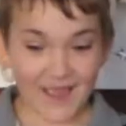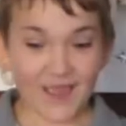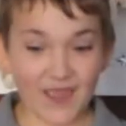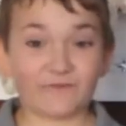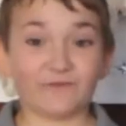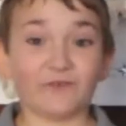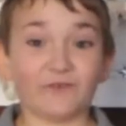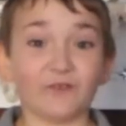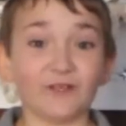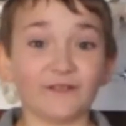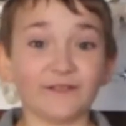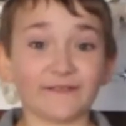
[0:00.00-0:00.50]

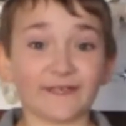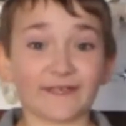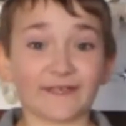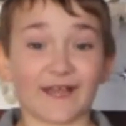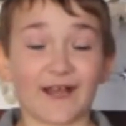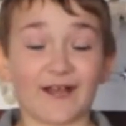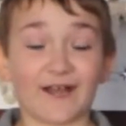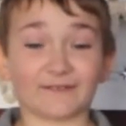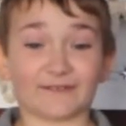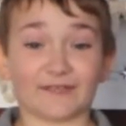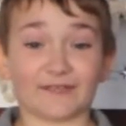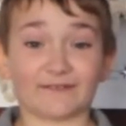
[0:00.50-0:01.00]
If you like the
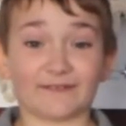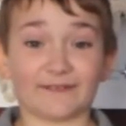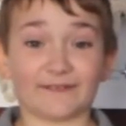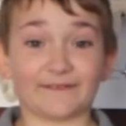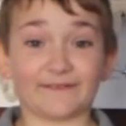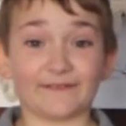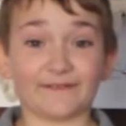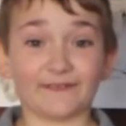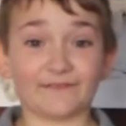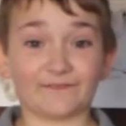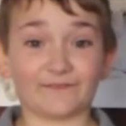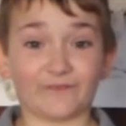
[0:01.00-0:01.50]
content
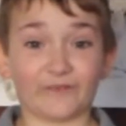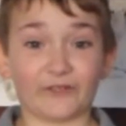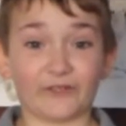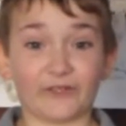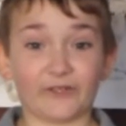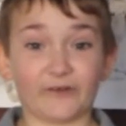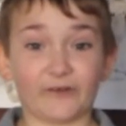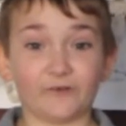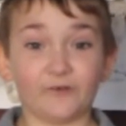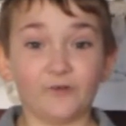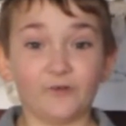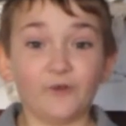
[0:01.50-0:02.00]
in this
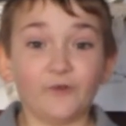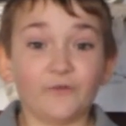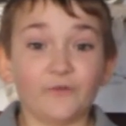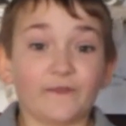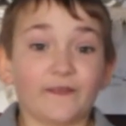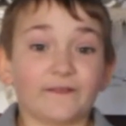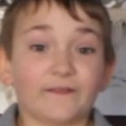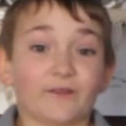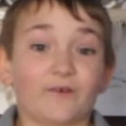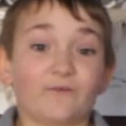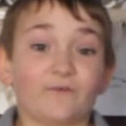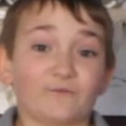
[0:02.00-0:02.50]
video,
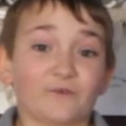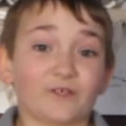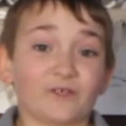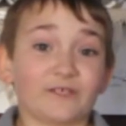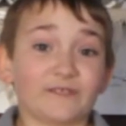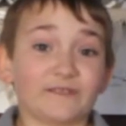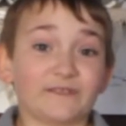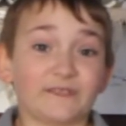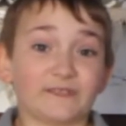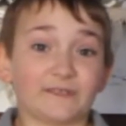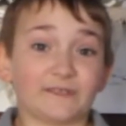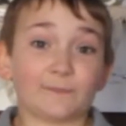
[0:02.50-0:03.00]
then don't
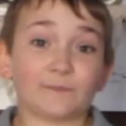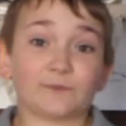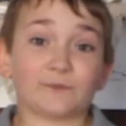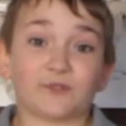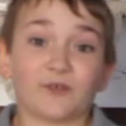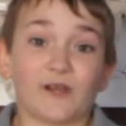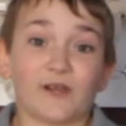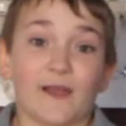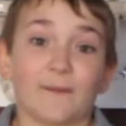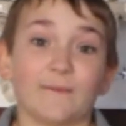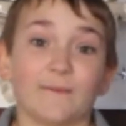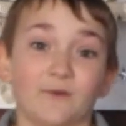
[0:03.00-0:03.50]
forget to
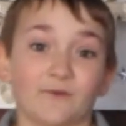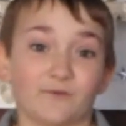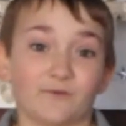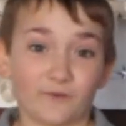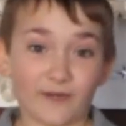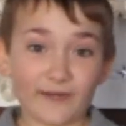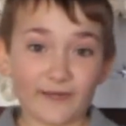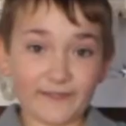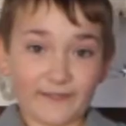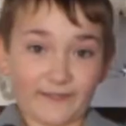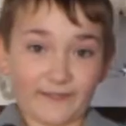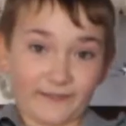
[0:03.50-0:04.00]
subscribe
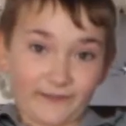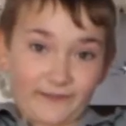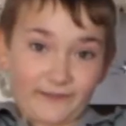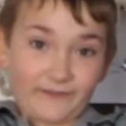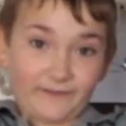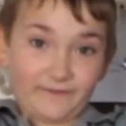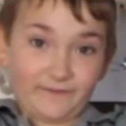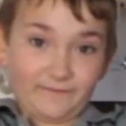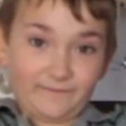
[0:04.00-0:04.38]
right here.